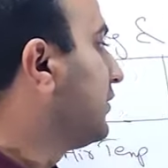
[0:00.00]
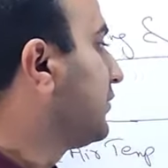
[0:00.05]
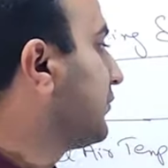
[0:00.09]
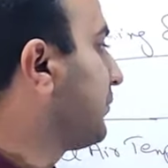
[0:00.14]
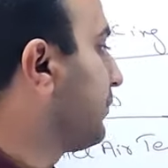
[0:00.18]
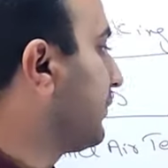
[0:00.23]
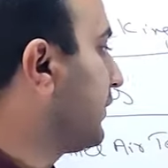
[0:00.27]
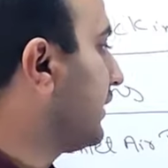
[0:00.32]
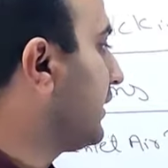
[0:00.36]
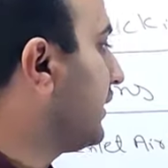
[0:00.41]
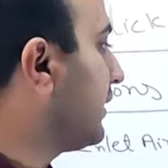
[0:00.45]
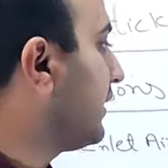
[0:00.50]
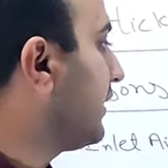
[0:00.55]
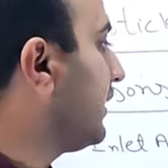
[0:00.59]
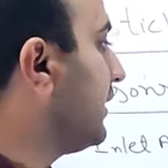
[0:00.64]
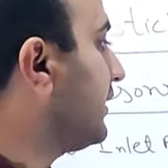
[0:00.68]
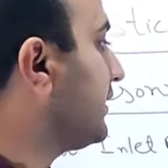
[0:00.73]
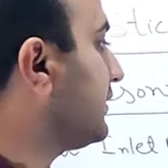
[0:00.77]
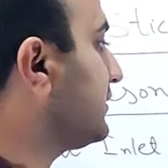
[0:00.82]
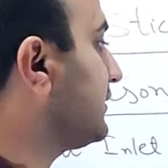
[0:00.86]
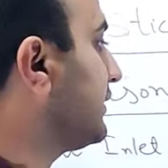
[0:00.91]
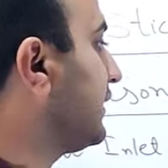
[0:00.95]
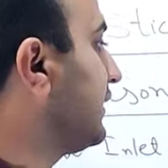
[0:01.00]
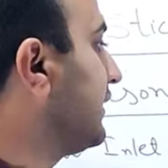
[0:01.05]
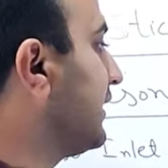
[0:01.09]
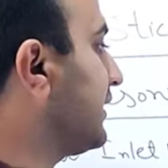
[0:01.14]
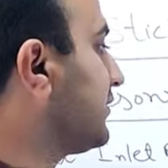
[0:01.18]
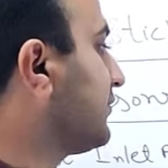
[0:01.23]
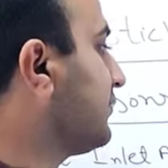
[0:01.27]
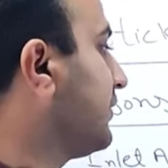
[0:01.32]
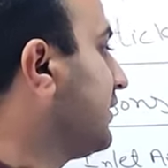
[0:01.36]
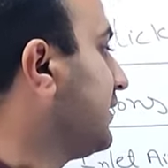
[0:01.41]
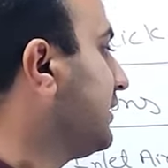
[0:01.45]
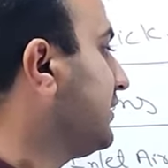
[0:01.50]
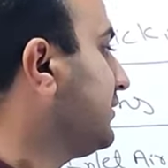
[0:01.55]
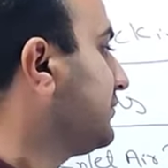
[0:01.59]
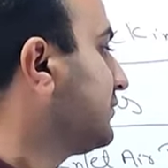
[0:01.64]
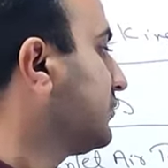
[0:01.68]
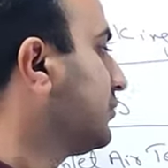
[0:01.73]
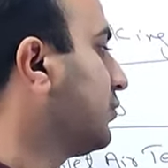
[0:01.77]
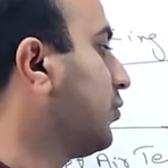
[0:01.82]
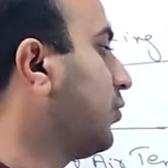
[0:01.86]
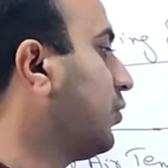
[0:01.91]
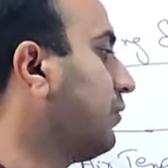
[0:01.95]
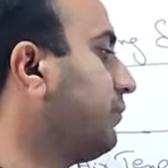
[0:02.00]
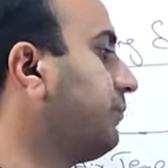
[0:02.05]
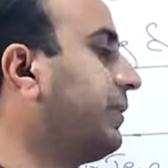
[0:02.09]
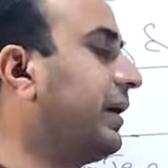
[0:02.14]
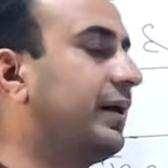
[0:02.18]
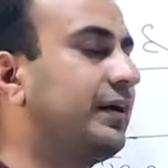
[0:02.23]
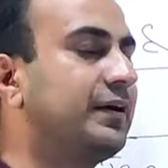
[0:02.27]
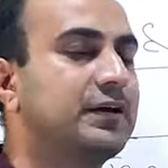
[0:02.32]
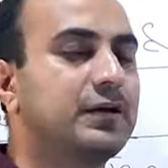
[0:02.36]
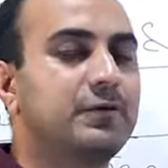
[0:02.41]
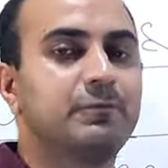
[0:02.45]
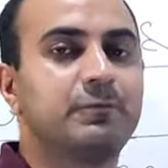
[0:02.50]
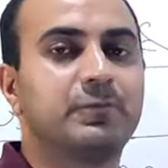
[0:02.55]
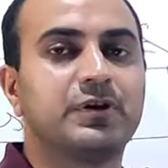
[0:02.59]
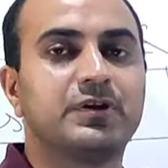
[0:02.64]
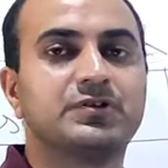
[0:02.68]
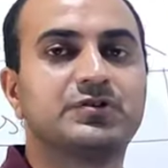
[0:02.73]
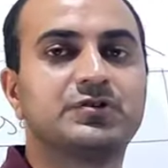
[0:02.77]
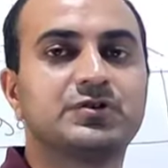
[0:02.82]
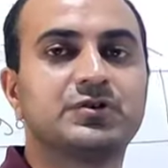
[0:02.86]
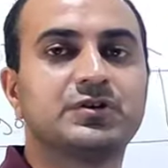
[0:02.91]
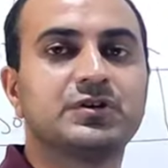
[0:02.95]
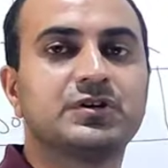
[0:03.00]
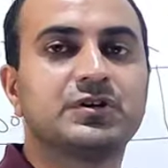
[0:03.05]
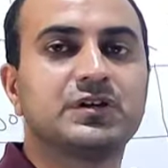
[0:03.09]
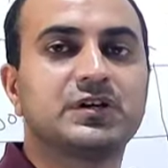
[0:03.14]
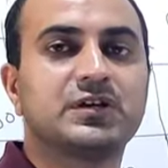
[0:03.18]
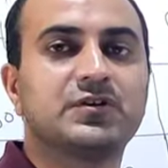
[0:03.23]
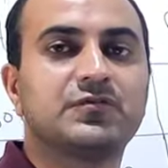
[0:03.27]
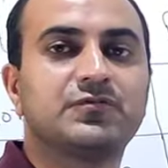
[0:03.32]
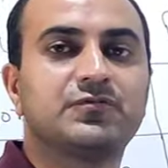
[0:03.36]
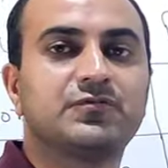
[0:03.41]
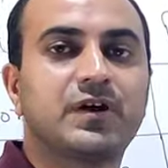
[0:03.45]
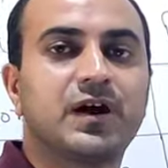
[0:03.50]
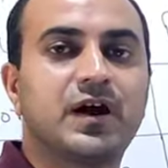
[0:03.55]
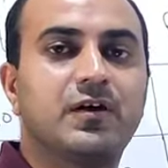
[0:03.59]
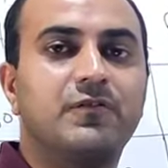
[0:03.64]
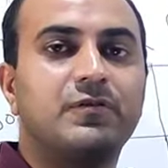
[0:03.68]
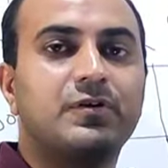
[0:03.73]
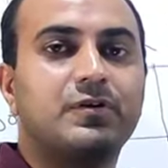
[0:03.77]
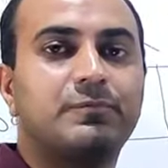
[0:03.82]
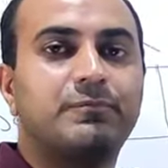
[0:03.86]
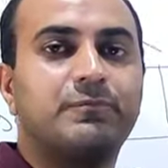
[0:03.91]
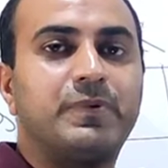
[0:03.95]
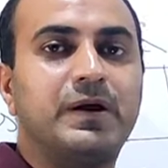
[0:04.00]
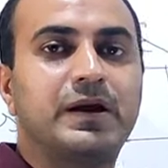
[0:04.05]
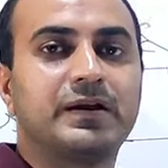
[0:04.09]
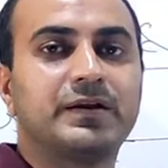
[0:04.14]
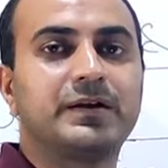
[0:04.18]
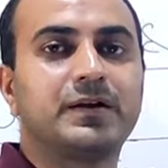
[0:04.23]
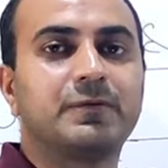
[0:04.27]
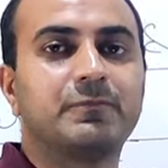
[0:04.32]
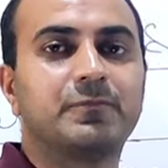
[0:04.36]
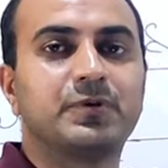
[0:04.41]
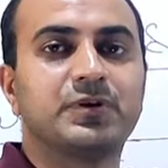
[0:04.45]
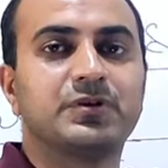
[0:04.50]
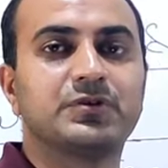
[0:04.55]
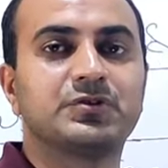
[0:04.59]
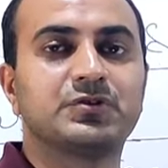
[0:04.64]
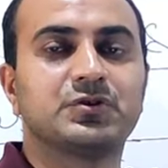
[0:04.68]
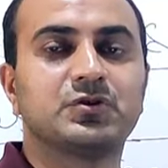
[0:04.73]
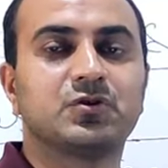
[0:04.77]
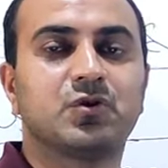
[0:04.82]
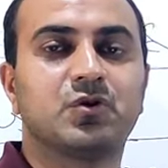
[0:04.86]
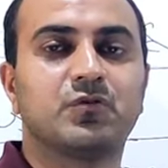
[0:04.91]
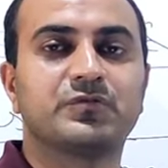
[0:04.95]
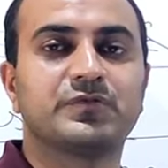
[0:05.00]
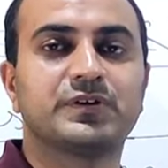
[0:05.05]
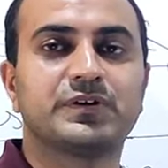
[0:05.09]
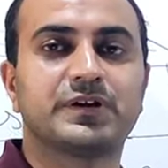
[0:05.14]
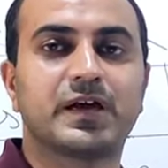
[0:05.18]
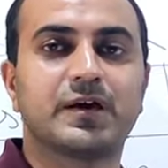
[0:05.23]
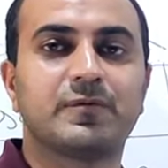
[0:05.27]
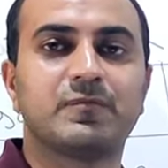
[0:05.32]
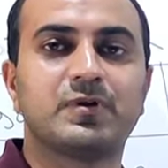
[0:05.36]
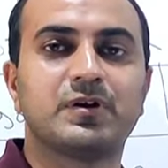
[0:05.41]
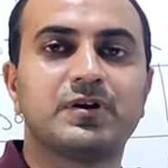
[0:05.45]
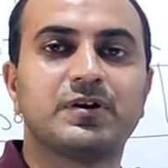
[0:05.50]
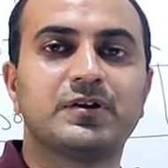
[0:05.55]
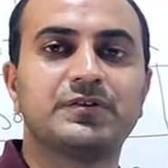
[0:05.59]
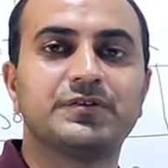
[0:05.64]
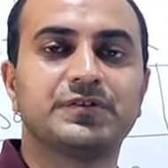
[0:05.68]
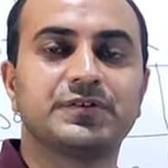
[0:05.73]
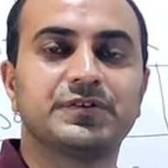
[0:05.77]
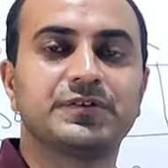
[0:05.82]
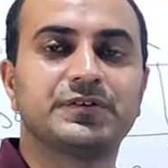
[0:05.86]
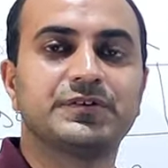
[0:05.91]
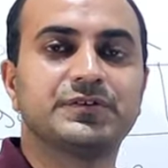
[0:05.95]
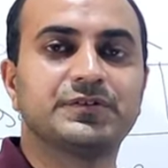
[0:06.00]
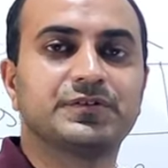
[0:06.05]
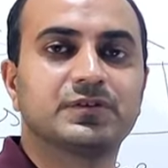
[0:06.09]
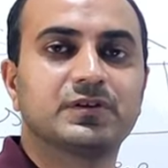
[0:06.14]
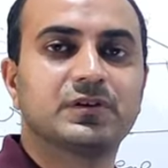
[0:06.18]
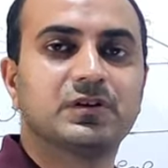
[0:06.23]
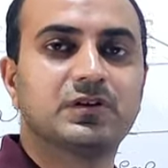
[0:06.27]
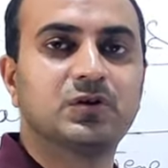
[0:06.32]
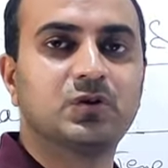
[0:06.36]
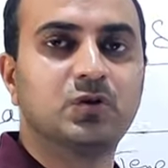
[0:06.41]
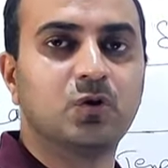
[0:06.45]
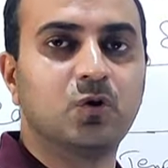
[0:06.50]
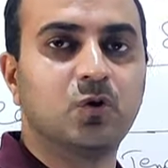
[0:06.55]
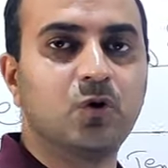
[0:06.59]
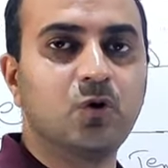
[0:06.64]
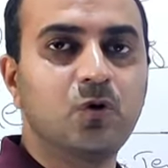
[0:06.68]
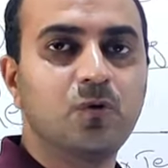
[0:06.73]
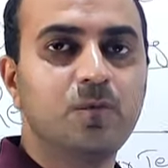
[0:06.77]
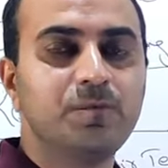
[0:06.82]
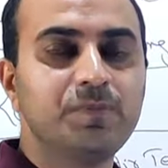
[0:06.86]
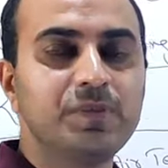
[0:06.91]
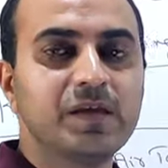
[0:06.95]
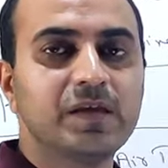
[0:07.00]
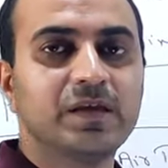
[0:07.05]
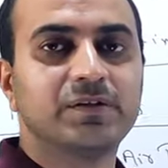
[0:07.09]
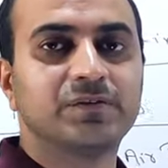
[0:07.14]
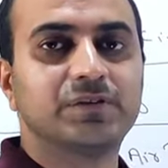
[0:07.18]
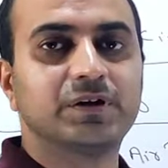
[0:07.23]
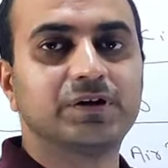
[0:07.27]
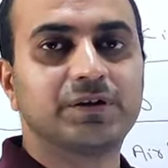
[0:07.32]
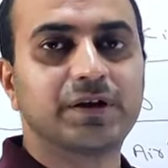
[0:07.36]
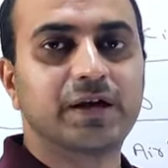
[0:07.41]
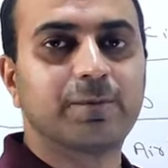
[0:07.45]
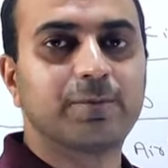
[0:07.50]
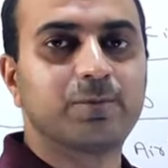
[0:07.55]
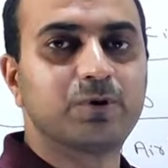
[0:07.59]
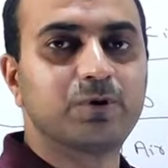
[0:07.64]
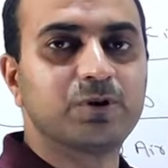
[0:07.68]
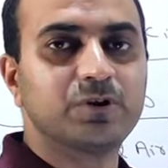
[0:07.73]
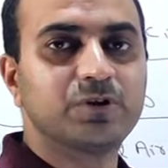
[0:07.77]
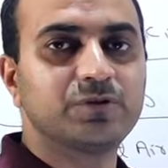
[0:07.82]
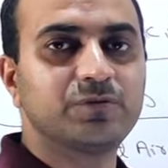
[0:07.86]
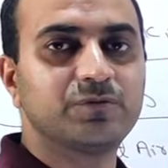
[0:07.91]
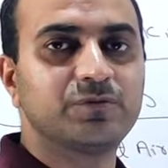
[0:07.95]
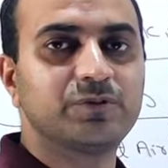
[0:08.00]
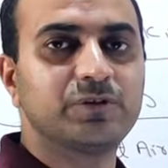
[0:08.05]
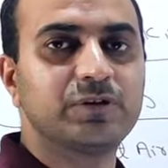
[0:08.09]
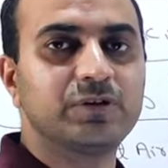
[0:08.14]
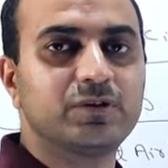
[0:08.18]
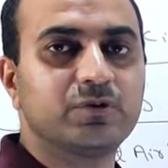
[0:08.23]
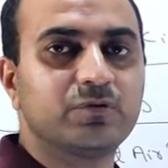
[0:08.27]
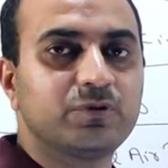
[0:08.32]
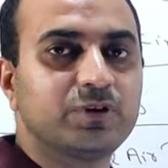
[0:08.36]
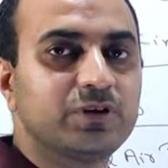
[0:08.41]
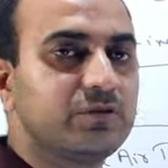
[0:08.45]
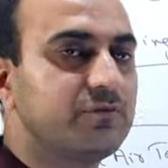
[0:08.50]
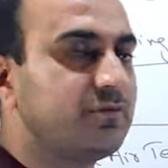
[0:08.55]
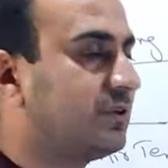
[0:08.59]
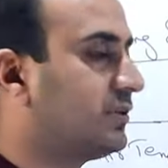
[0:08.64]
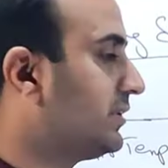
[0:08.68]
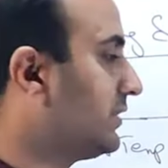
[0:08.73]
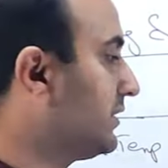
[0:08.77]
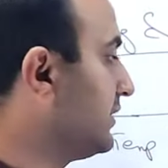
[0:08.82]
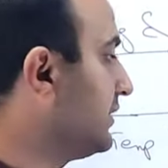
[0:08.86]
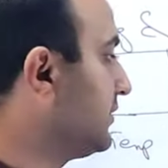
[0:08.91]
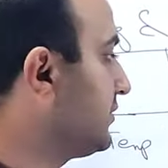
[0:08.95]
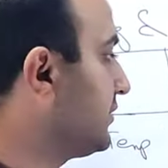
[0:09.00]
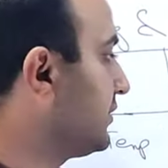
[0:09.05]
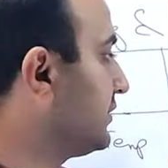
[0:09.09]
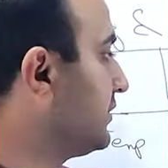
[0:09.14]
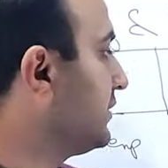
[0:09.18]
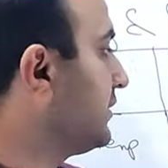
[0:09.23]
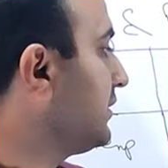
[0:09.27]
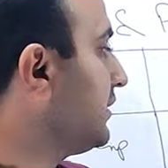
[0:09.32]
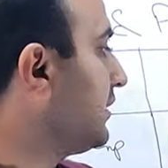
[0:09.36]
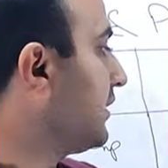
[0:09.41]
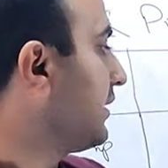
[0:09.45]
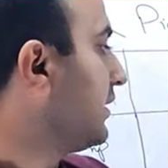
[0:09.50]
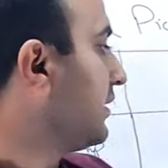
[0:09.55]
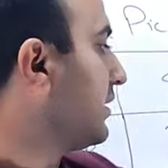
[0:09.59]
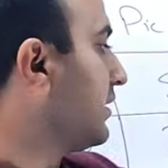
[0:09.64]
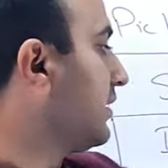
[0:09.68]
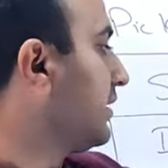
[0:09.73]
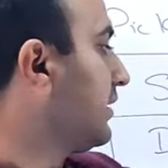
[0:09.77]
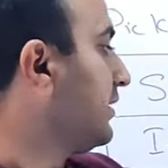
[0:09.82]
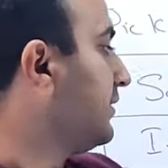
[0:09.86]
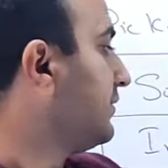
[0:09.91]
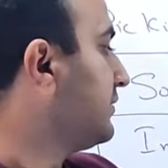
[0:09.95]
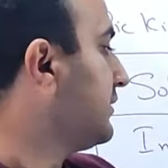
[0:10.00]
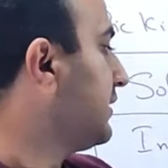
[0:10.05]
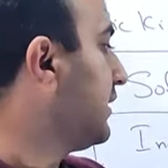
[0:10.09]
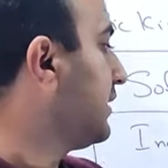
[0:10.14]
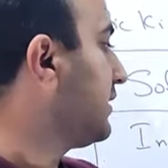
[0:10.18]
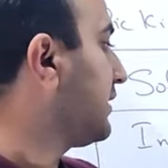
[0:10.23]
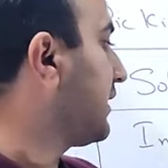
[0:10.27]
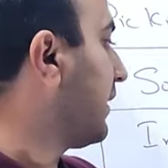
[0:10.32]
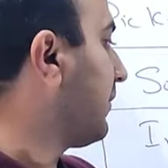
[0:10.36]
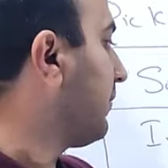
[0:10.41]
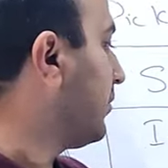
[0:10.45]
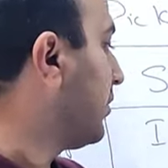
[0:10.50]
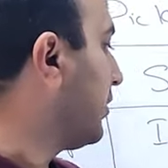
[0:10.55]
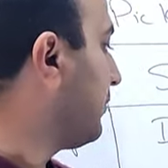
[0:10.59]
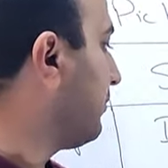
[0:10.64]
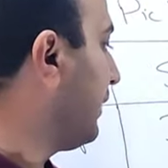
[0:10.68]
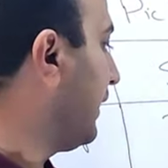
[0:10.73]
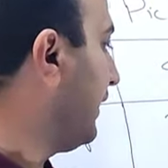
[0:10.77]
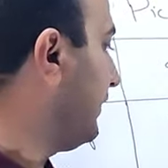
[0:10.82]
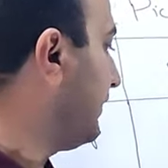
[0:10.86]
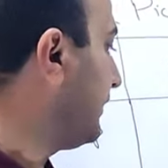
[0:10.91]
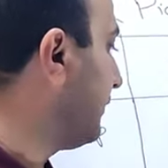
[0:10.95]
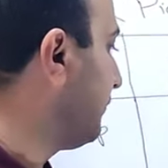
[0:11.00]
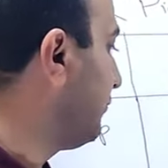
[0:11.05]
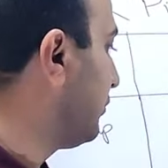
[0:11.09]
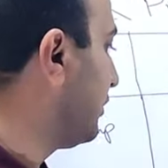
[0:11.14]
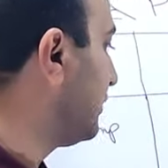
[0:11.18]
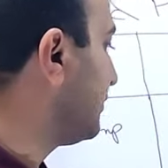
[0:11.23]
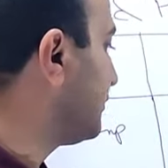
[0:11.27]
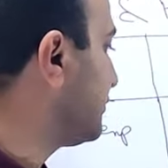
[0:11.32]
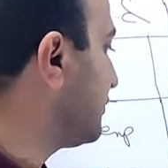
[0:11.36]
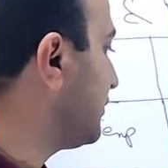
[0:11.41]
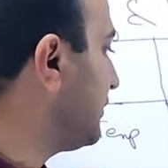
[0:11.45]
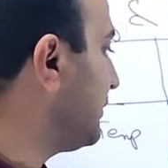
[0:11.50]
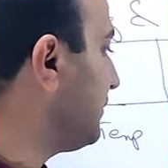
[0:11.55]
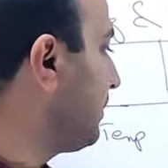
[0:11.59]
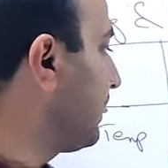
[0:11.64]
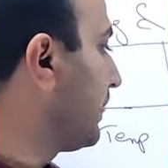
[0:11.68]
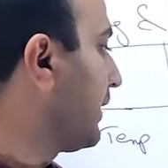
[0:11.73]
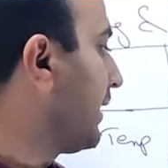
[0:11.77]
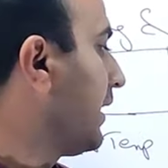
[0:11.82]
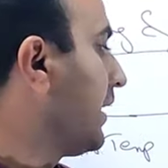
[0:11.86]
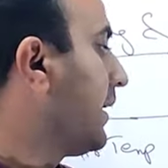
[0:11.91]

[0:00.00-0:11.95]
spray rate the next one is low bed temperature if our bed temperature of the tablets is low the tablets will twin with each other increase the tablet bed temperature